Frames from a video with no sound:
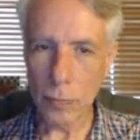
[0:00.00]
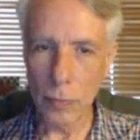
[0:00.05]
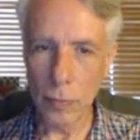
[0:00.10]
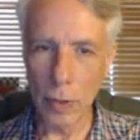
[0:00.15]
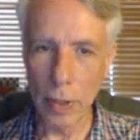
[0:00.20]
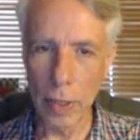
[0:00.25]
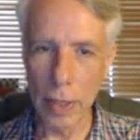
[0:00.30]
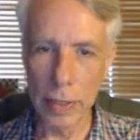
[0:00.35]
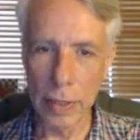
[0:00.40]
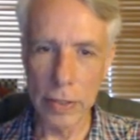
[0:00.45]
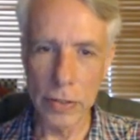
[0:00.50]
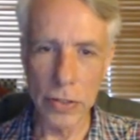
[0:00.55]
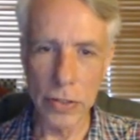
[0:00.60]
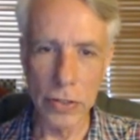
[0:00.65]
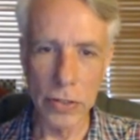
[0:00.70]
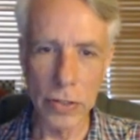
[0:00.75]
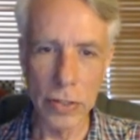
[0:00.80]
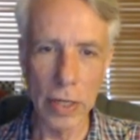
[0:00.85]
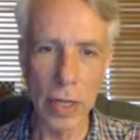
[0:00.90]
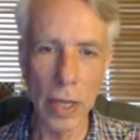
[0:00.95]
And this
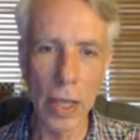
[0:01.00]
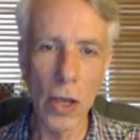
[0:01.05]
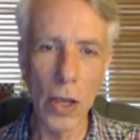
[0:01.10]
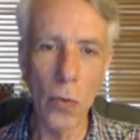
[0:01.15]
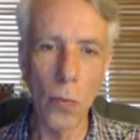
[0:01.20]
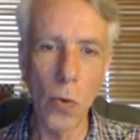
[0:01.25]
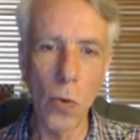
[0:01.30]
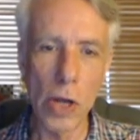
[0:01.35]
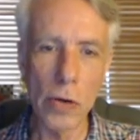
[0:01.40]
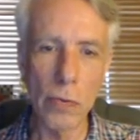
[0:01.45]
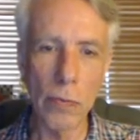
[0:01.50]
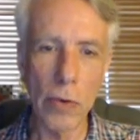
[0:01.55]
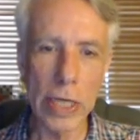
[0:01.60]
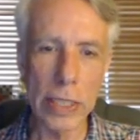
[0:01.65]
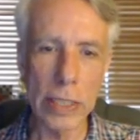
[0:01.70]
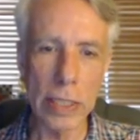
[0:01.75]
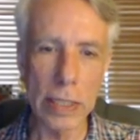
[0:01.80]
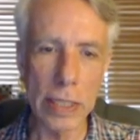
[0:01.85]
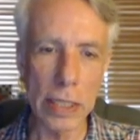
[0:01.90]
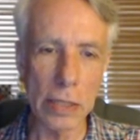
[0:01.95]
is one way
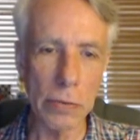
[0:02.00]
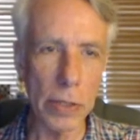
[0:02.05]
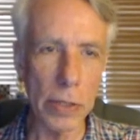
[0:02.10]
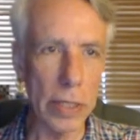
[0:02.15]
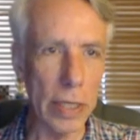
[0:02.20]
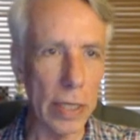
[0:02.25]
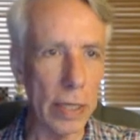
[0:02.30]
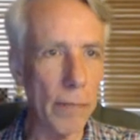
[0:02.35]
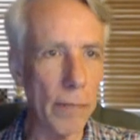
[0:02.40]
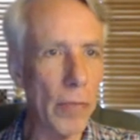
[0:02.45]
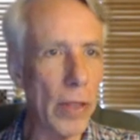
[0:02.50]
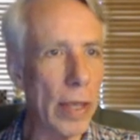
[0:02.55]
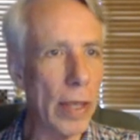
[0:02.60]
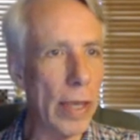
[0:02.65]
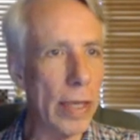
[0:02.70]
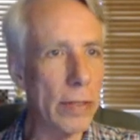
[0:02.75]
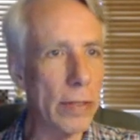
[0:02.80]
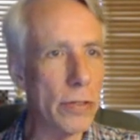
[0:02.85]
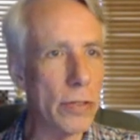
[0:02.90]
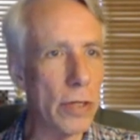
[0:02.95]
to deal with it.
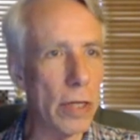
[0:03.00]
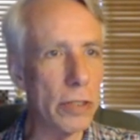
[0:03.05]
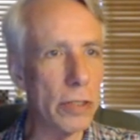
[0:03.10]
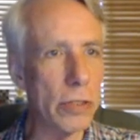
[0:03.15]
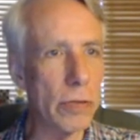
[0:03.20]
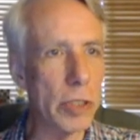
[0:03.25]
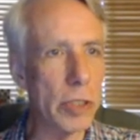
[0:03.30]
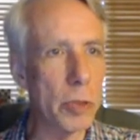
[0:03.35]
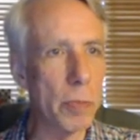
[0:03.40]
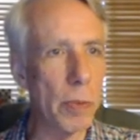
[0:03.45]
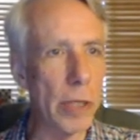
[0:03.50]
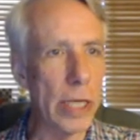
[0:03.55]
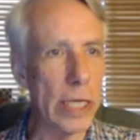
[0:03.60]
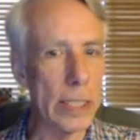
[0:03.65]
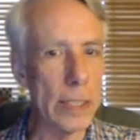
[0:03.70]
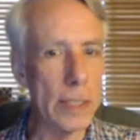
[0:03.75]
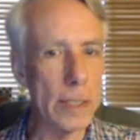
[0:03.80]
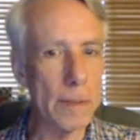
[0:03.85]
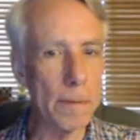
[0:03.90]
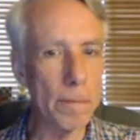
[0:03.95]
And this also
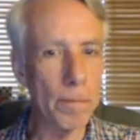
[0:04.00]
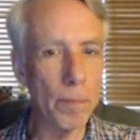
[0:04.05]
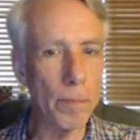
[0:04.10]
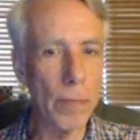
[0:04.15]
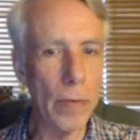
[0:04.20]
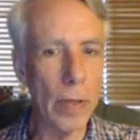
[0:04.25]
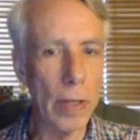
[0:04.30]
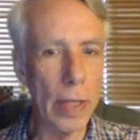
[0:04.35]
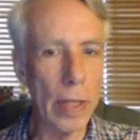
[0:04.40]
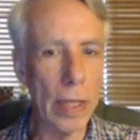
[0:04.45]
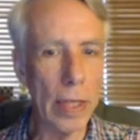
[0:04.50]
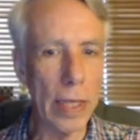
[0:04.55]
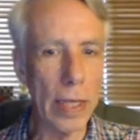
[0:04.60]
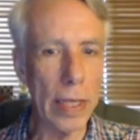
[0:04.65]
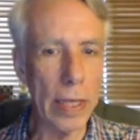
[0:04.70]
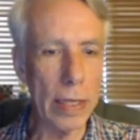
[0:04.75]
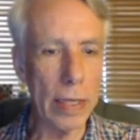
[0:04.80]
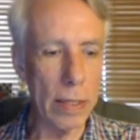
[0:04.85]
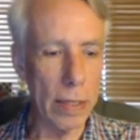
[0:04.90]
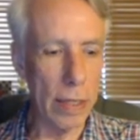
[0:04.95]
explains
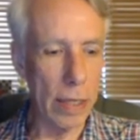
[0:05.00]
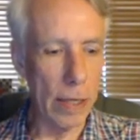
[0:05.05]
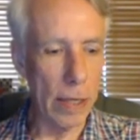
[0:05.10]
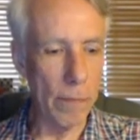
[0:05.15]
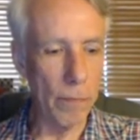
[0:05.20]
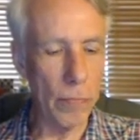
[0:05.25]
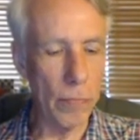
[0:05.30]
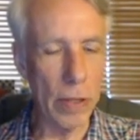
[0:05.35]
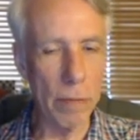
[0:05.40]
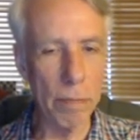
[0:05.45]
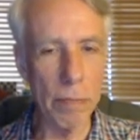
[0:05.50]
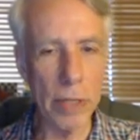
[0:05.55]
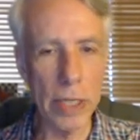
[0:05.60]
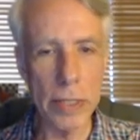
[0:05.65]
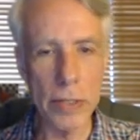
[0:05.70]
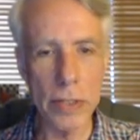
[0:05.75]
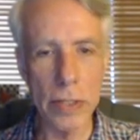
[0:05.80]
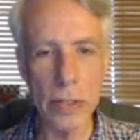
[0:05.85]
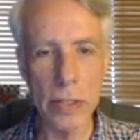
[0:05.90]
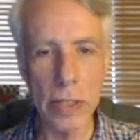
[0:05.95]
in, um, in many
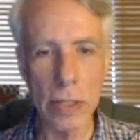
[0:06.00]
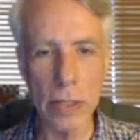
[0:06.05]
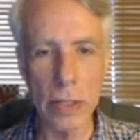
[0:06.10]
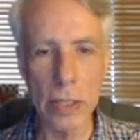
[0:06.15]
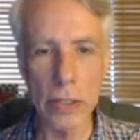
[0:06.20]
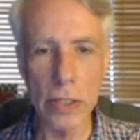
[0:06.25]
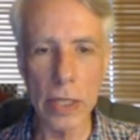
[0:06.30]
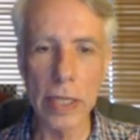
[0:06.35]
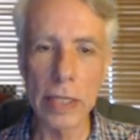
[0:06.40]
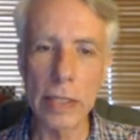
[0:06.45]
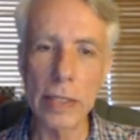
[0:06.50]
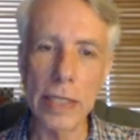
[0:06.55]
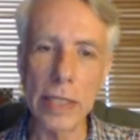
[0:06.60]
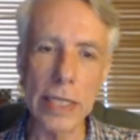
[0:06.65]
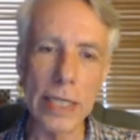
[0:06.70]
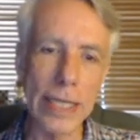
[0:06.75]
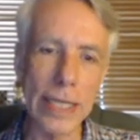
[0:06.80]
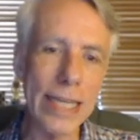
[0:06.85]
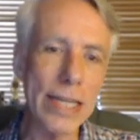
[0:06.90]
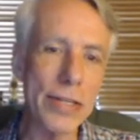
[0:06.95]
Sicilians, in
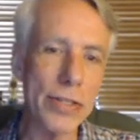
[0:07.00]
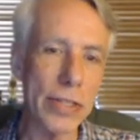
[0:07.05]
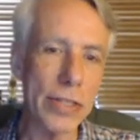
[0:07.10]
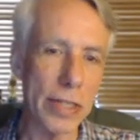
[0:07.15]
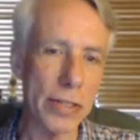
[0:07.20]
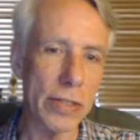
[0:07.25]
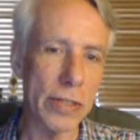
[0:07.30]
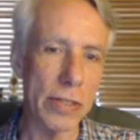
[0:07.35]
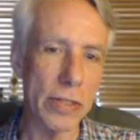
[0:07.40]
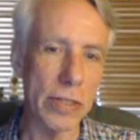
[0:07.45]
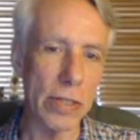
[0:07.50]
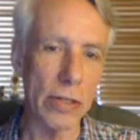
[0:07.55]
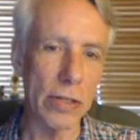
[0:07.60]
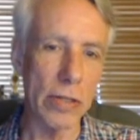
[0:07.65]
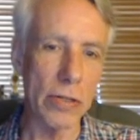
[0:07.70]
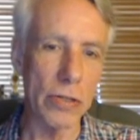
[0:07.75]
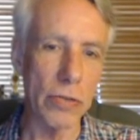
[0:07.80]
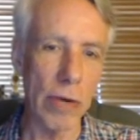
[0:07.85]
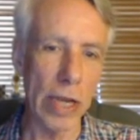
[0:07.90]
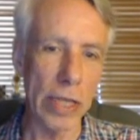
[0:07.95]
the E6
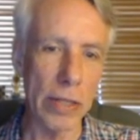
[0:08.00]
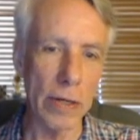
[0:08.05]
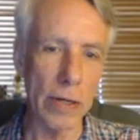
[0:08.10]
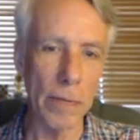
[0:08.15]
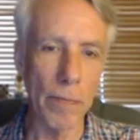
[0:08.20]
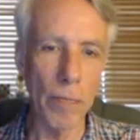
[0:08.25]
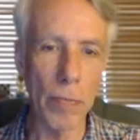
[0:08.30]
Sicilians rather,